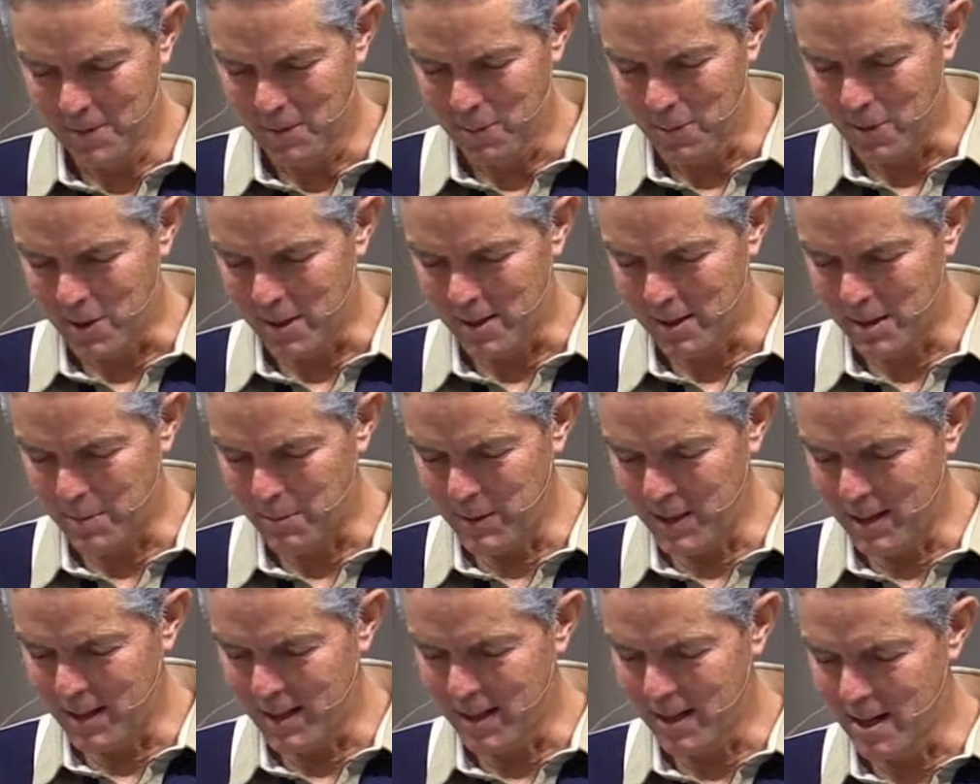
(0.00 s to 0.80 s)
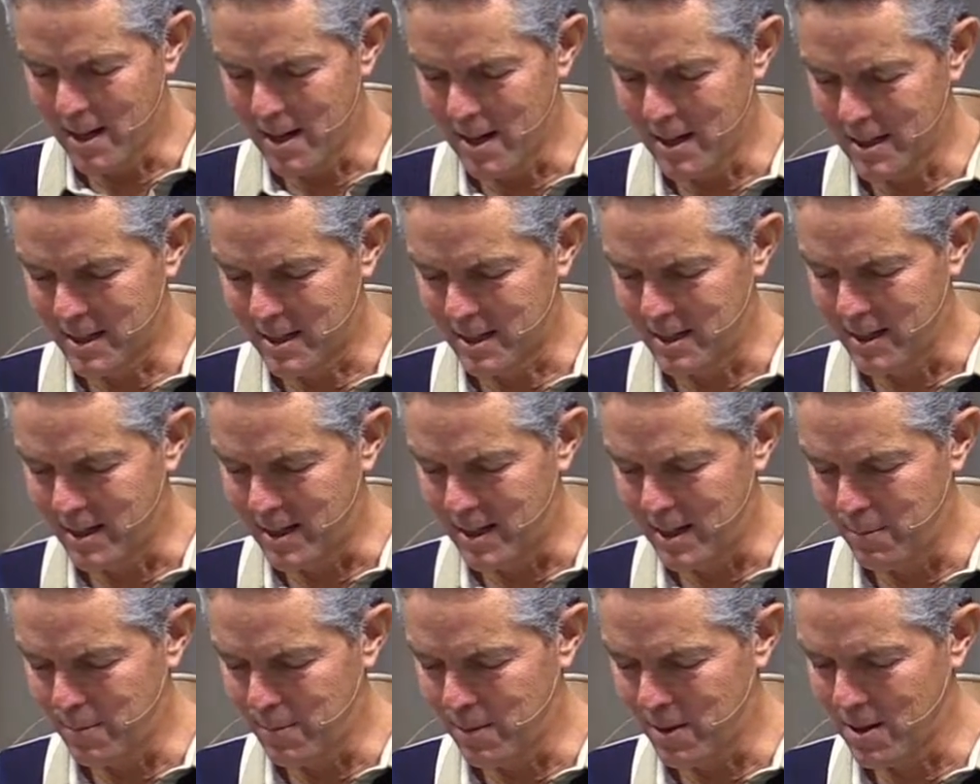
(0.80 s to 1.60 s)
While speaking honestly,
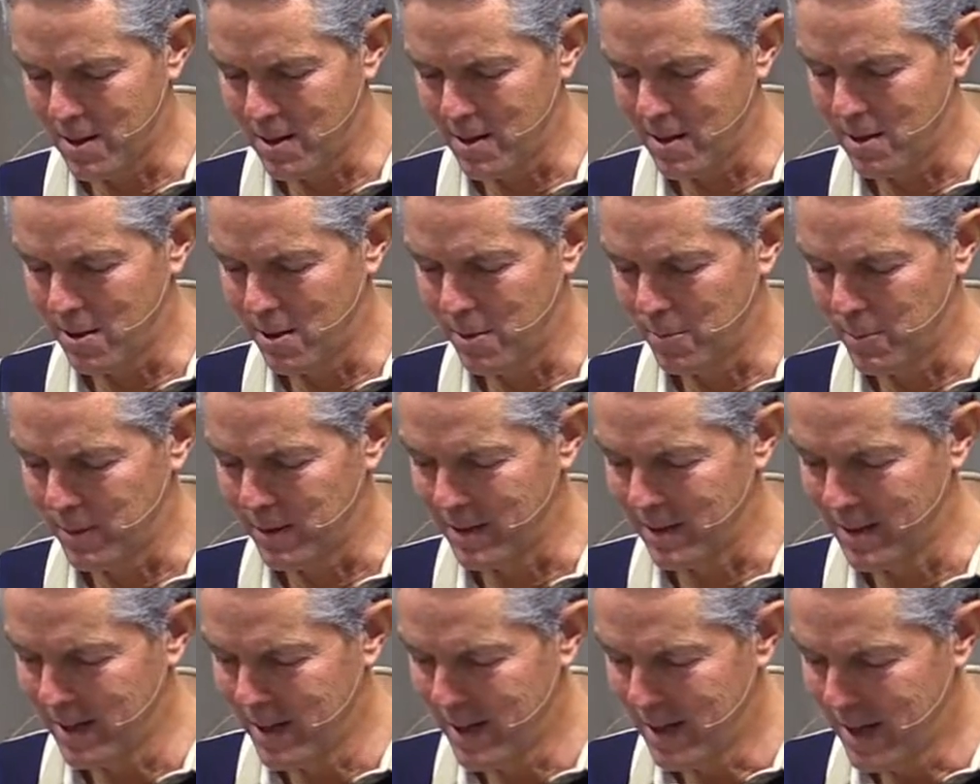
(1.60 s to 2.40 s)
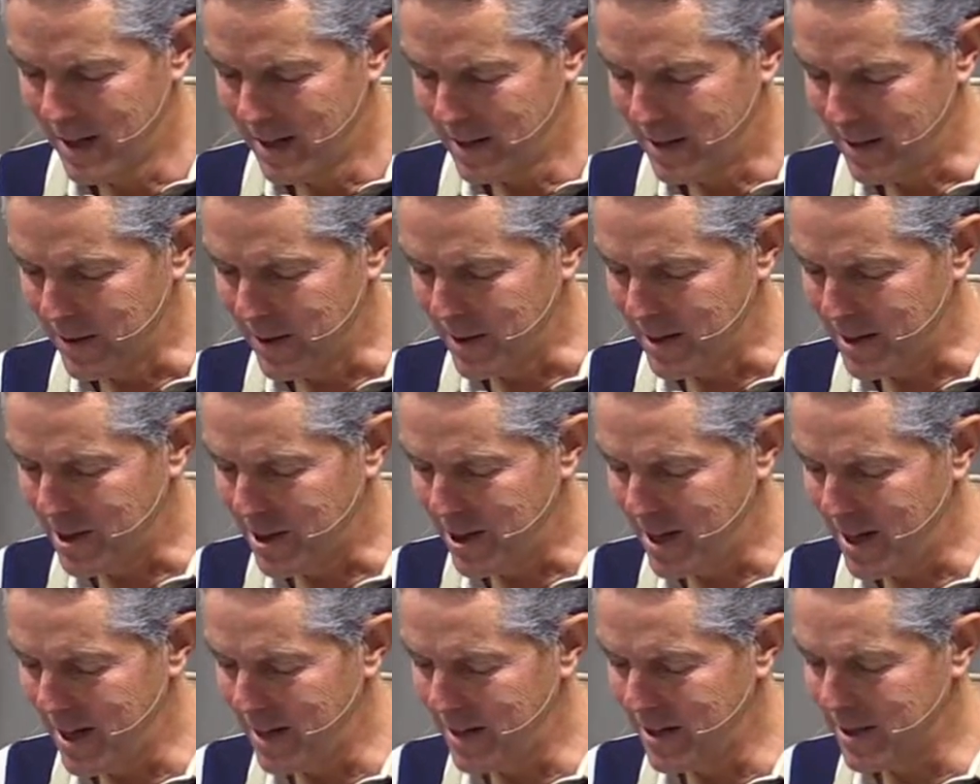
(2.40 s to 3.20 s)
keep your heart open to the
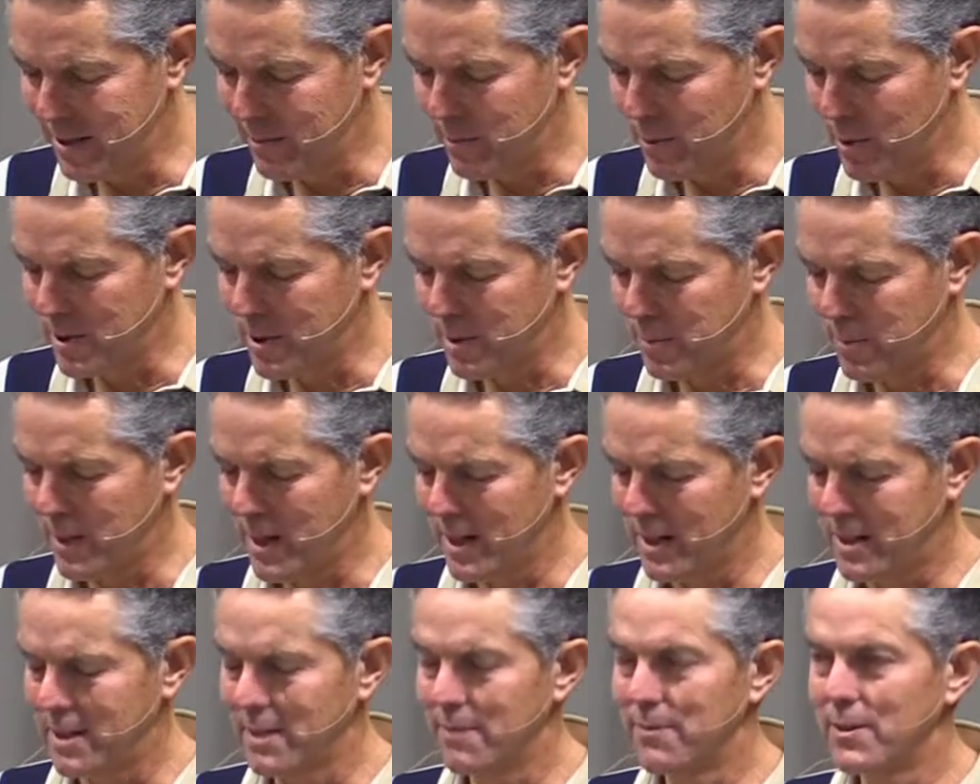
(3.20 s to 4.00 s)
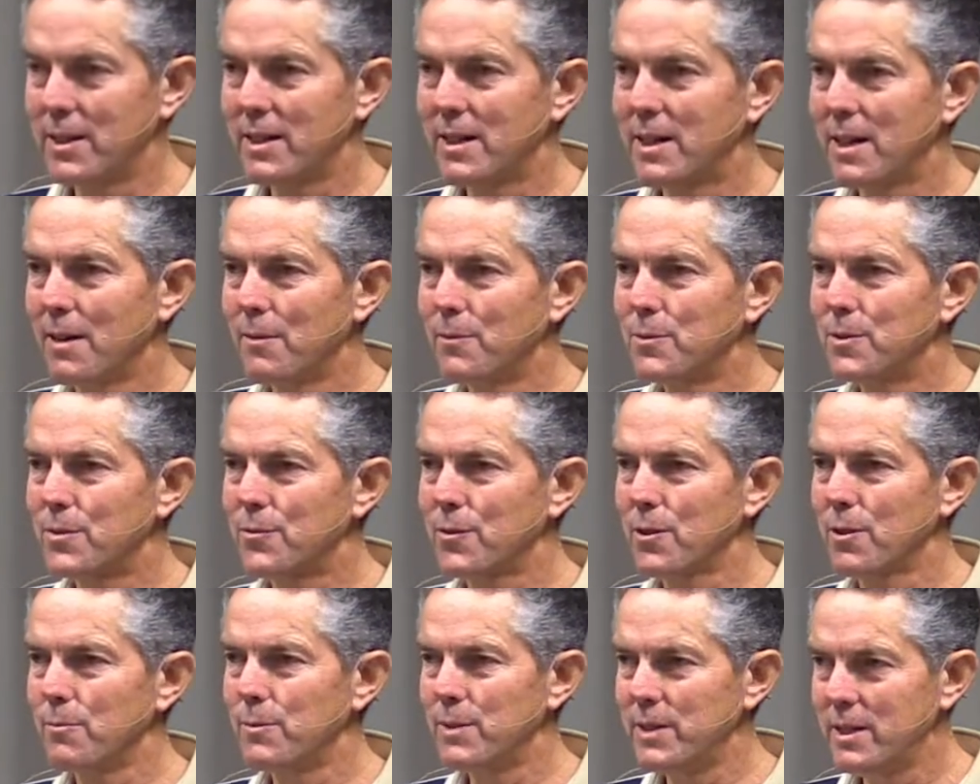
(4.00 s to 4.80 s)
change in perspective that comes
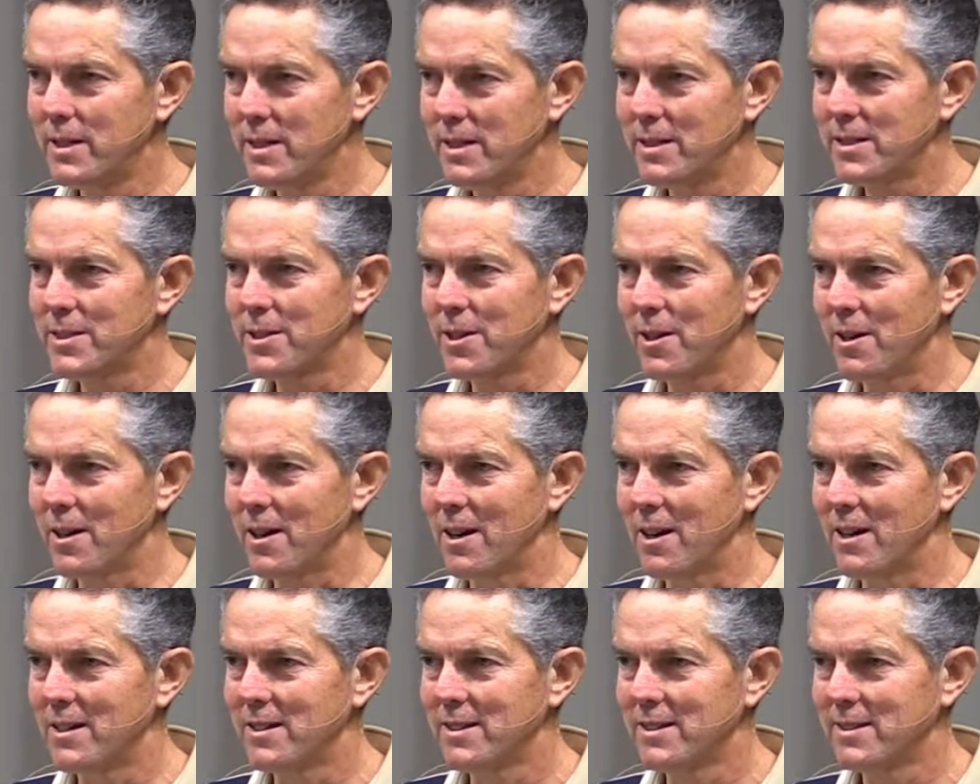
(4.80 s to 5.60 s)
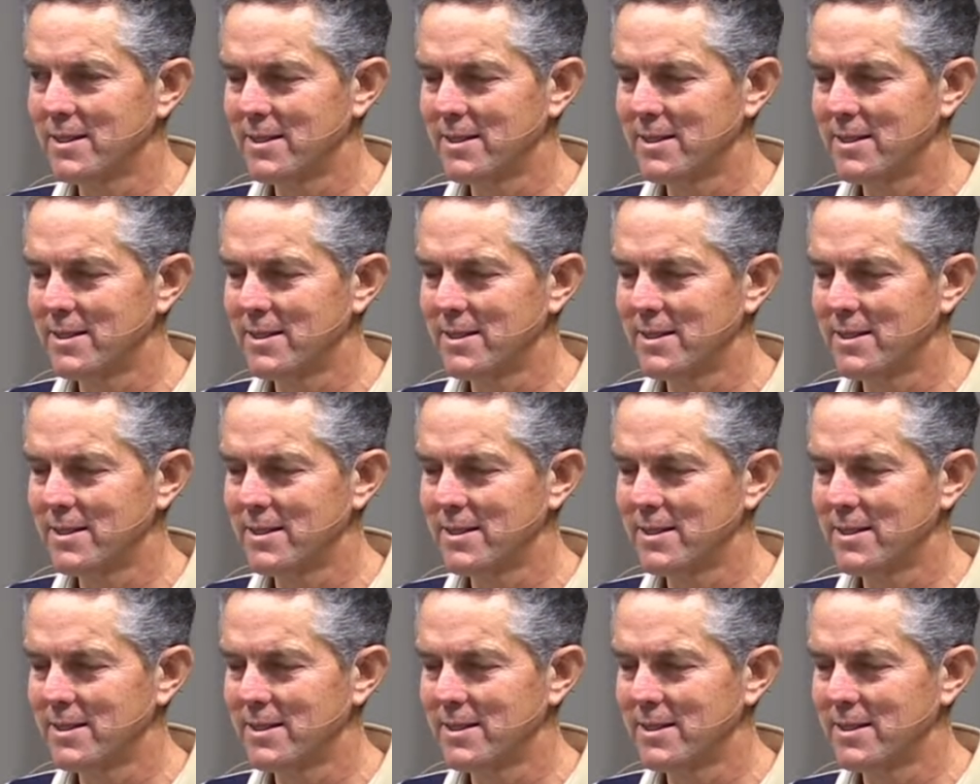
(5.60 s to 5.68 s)
from his heart.